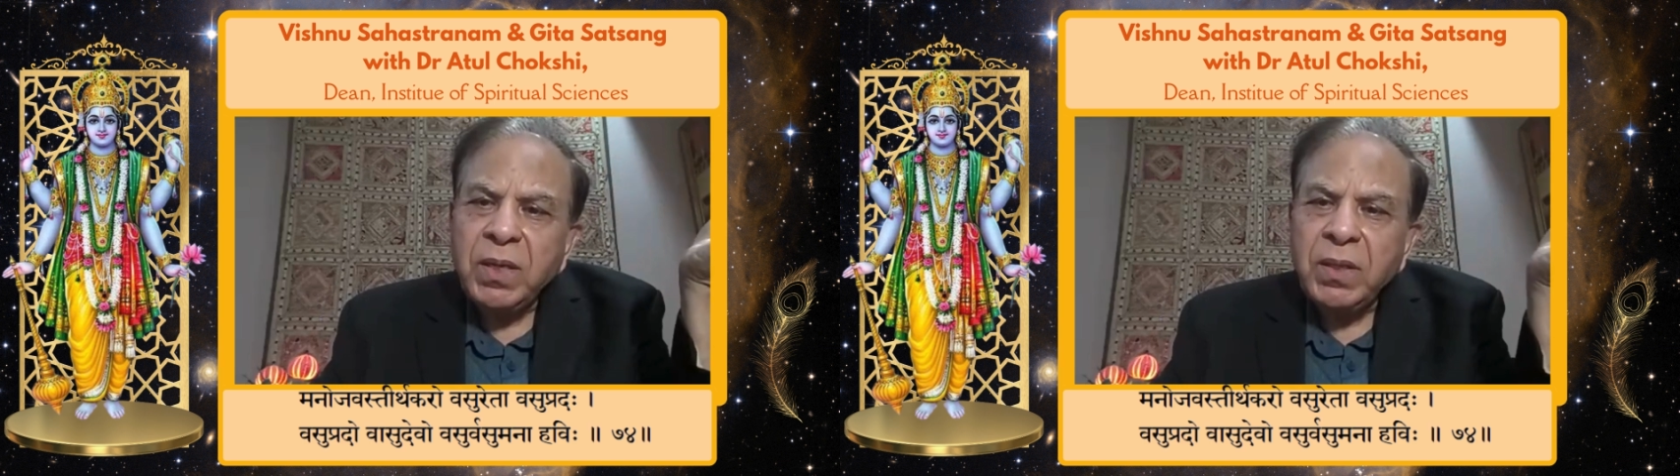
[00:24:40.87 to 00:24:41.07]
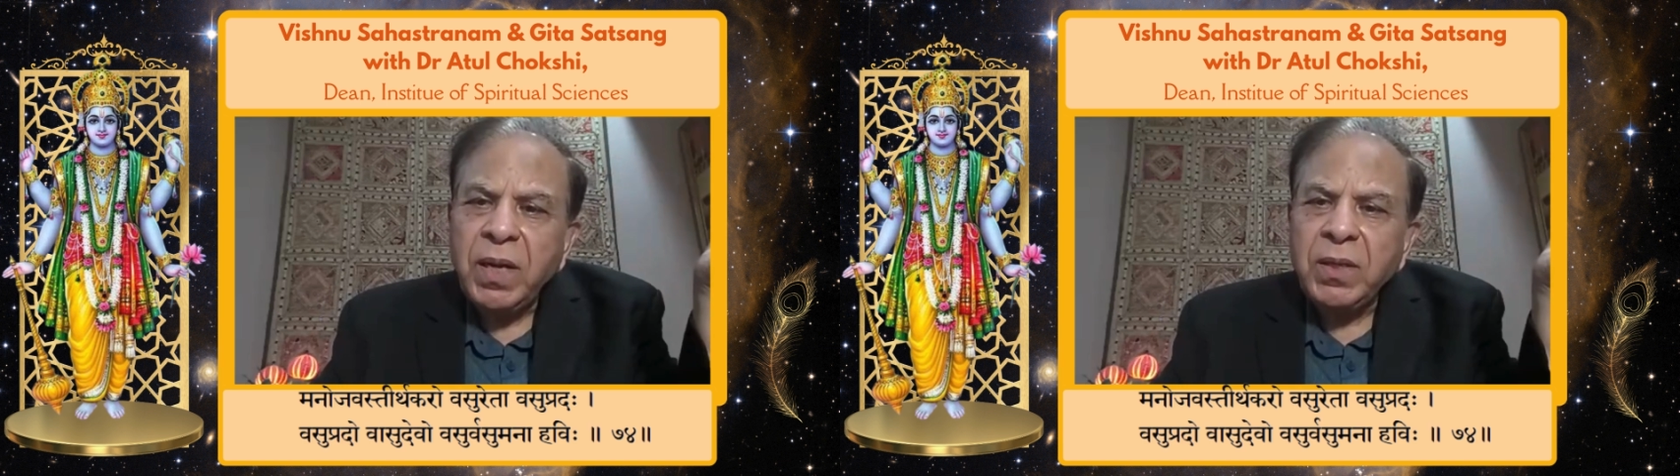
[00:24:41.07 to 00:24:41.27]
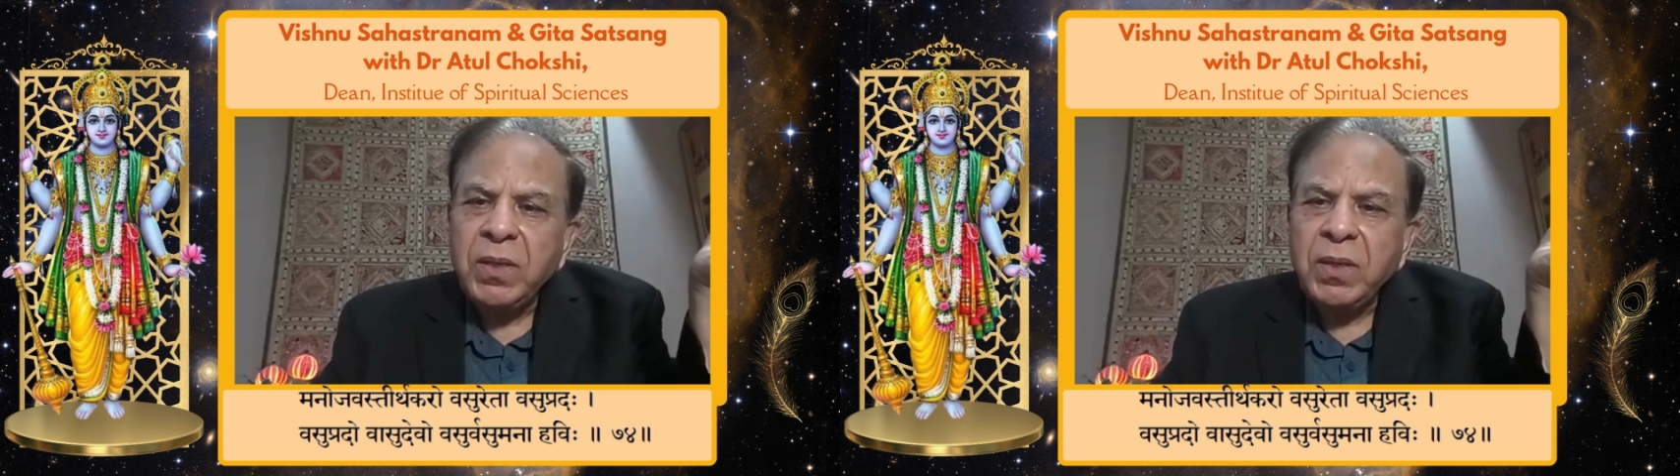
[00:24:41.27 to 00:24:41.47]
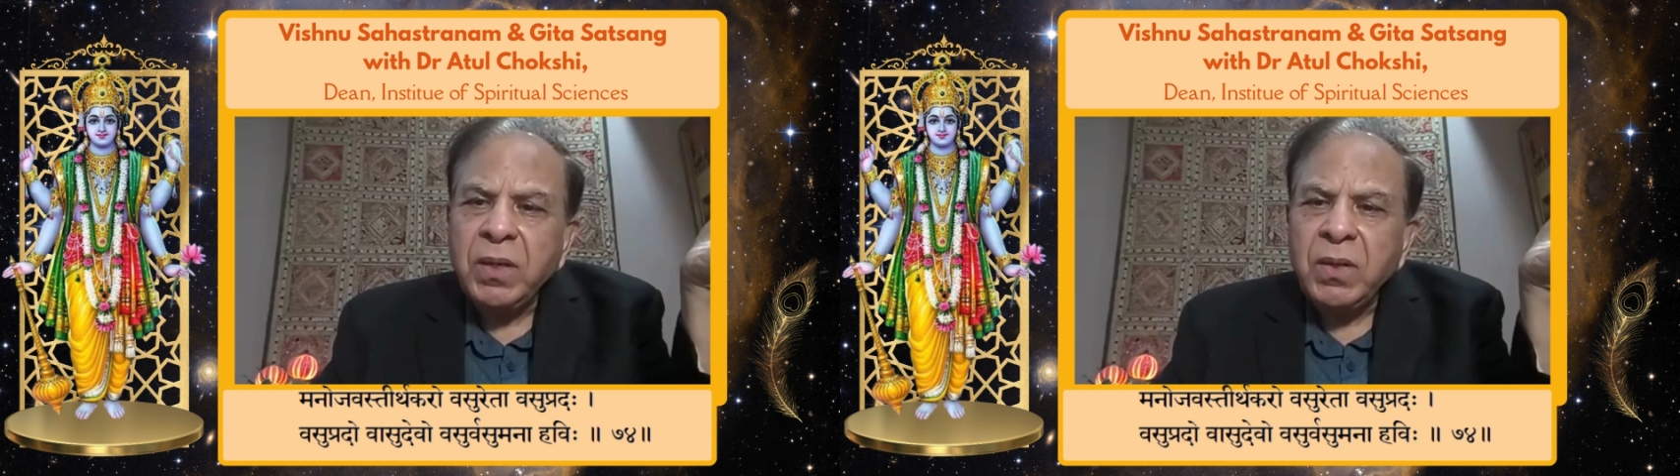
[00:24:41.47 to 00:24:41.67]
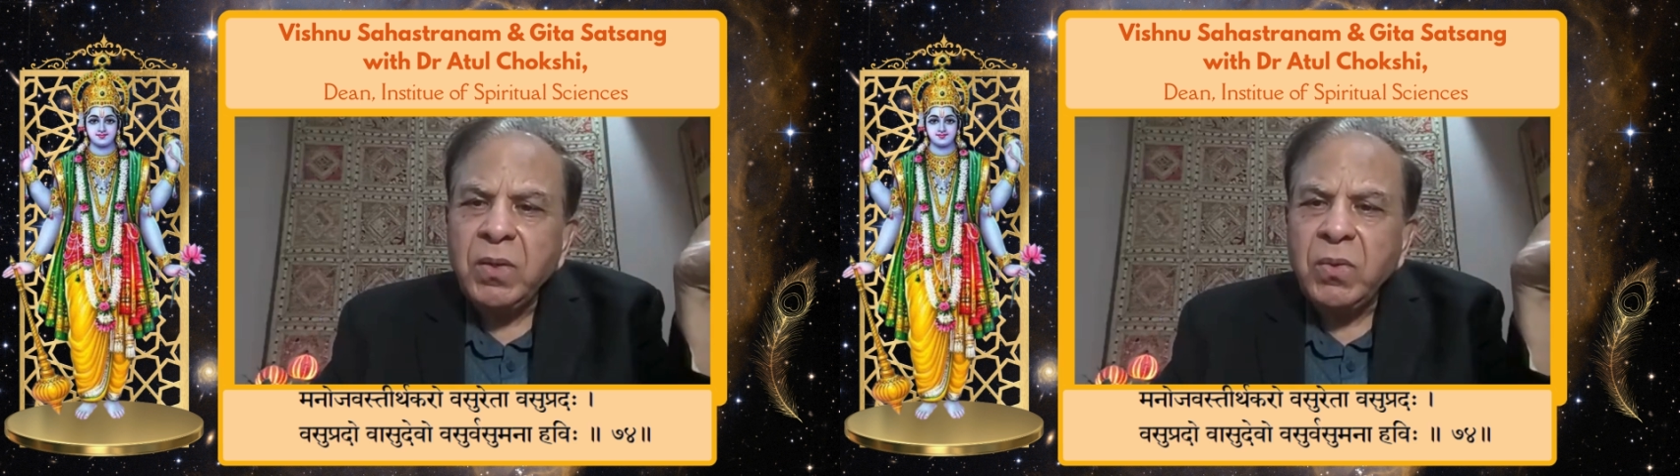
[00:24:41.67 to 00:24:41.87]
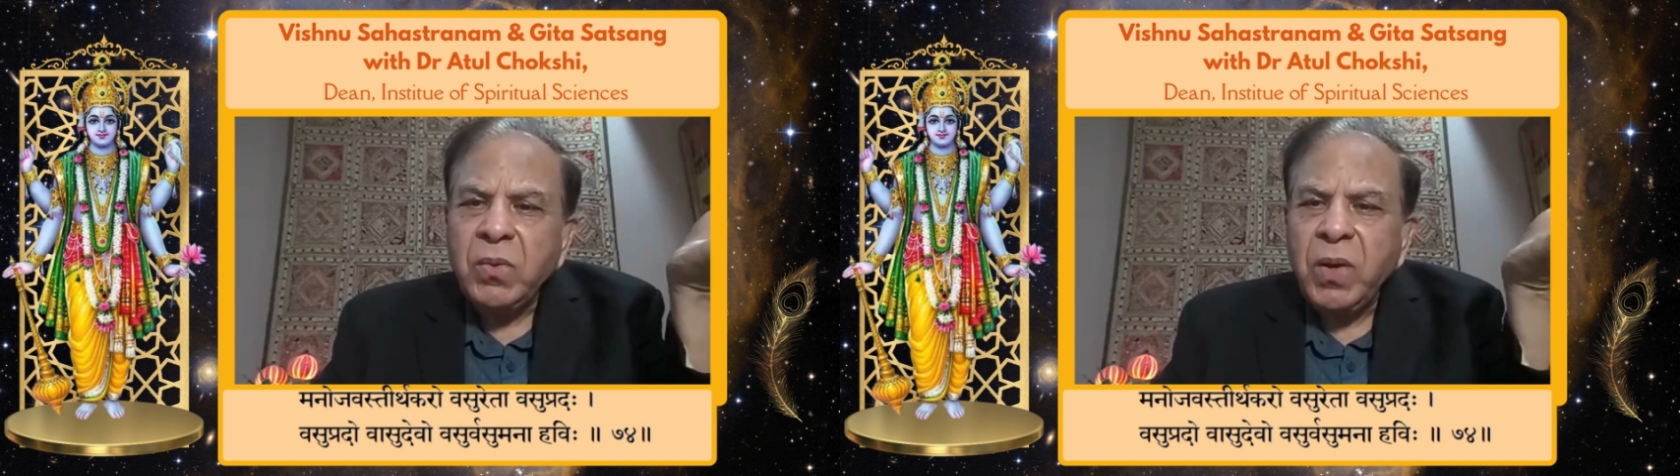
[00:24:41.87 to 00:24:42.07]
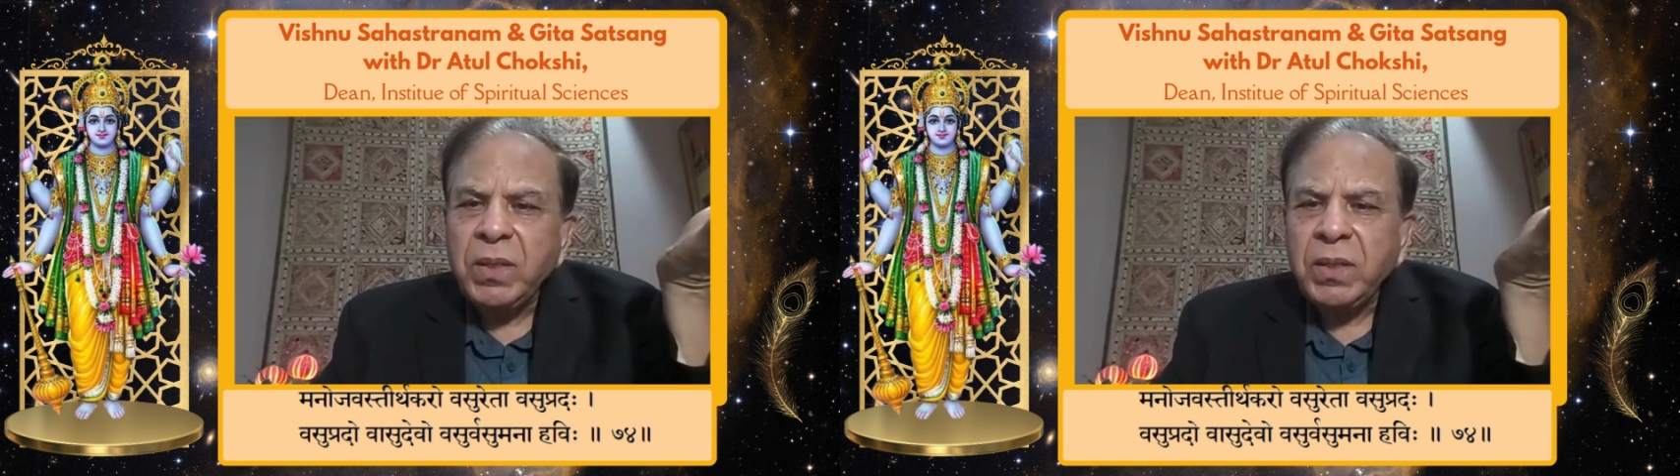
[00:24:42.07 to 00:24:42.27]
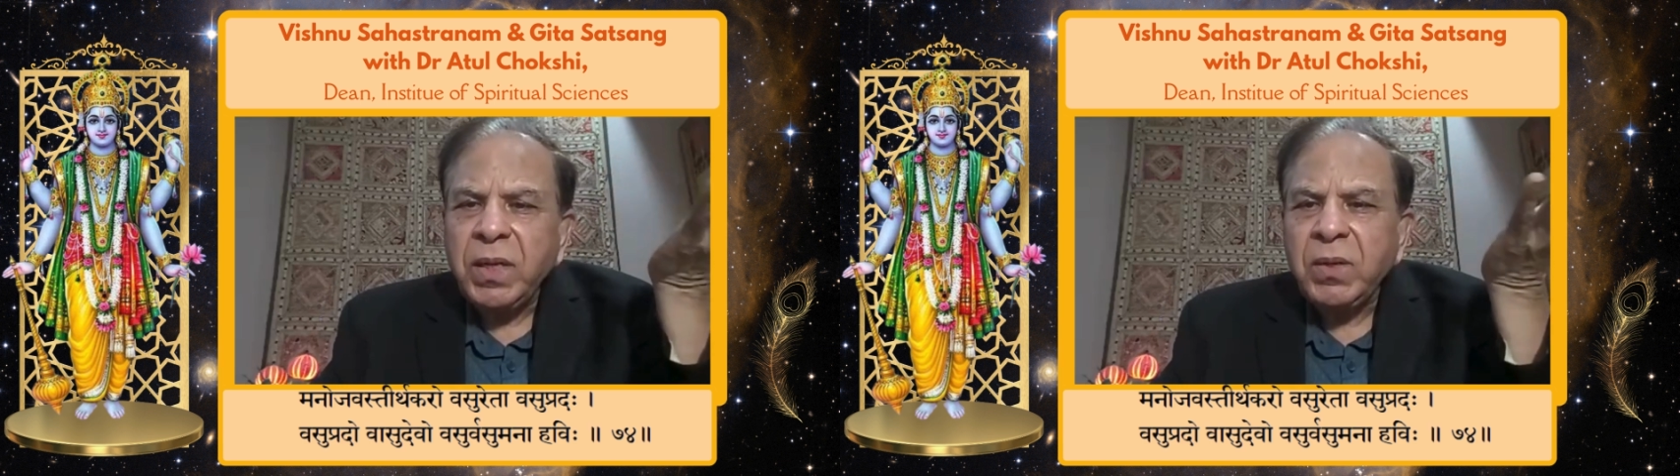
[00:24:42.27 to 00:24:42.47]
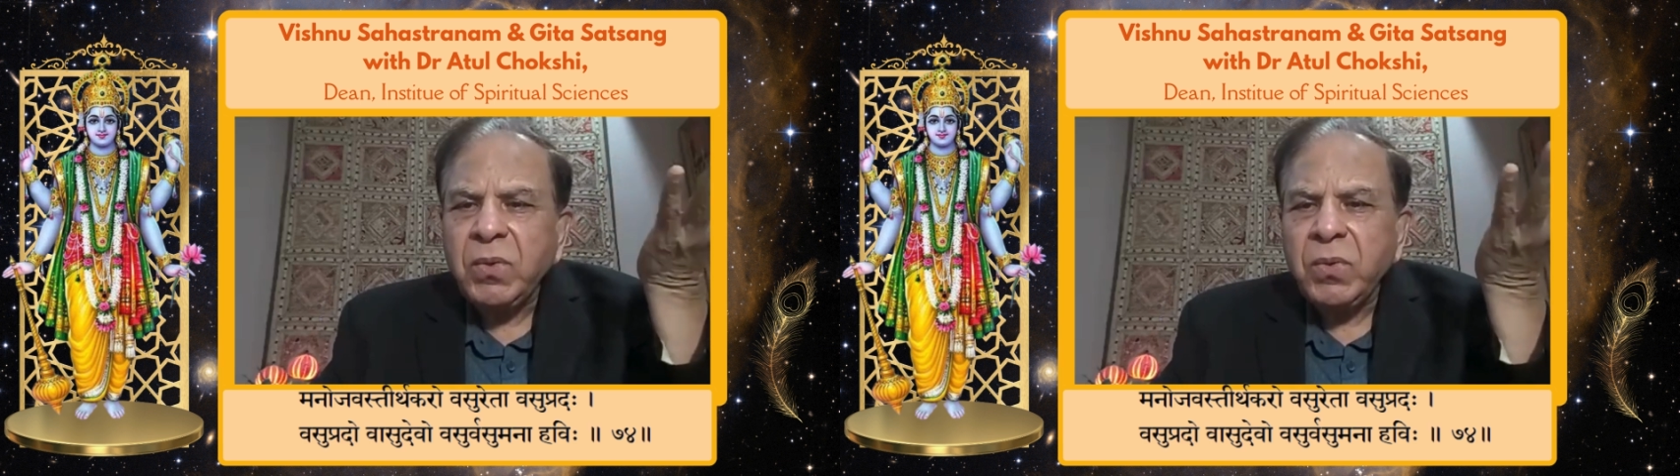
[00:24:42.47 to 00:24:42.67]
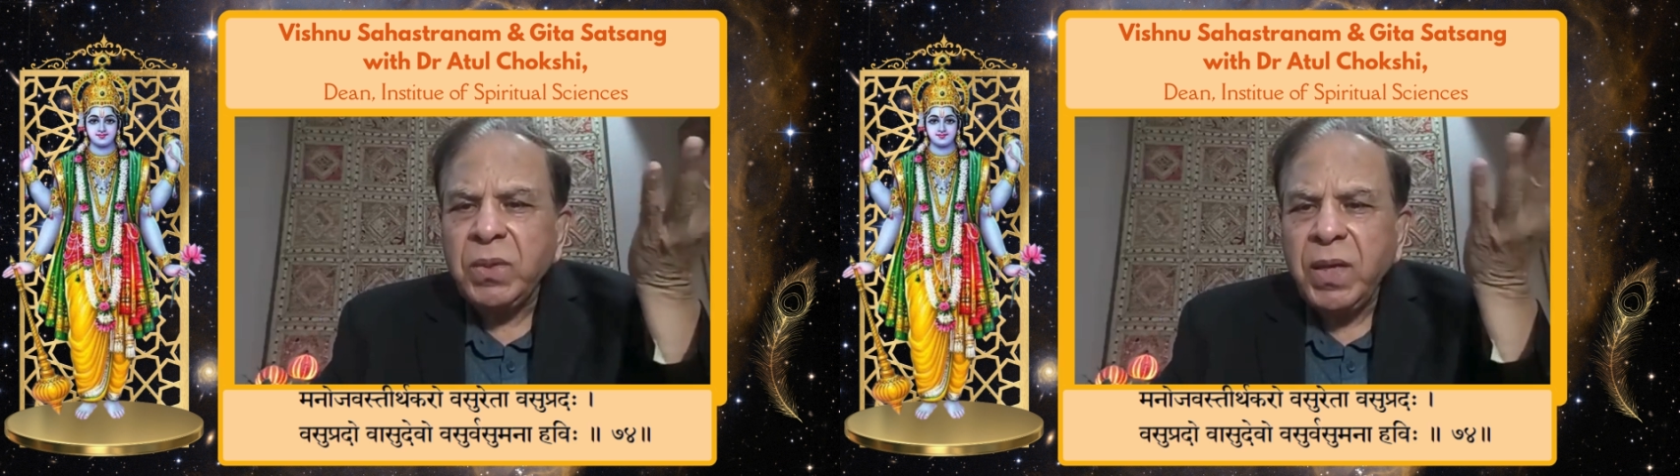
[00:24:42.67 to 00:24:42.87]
that you attain to